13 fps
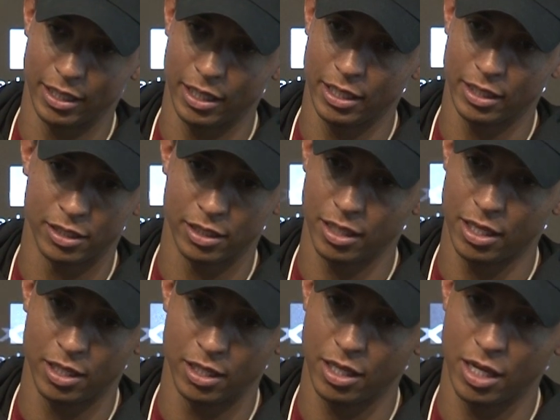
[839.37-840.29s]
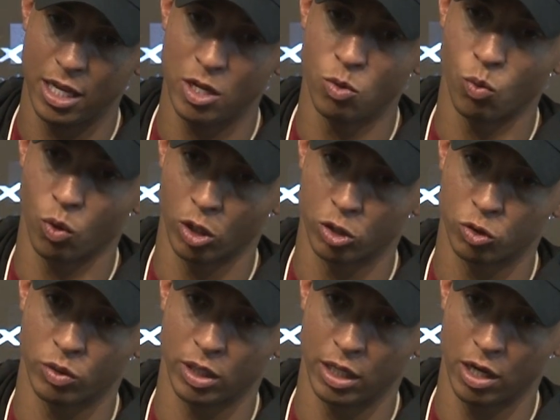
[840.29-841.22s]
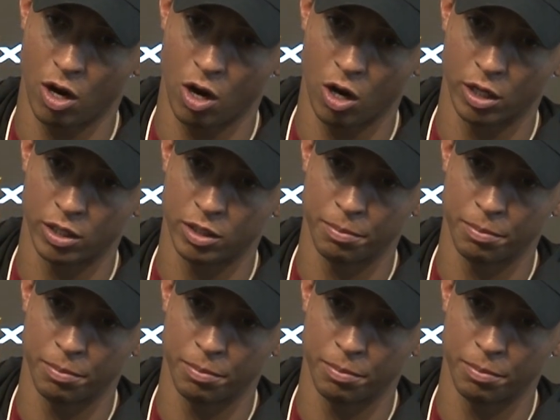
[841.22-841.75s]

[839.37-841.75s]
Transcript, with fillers: he's he he works really hard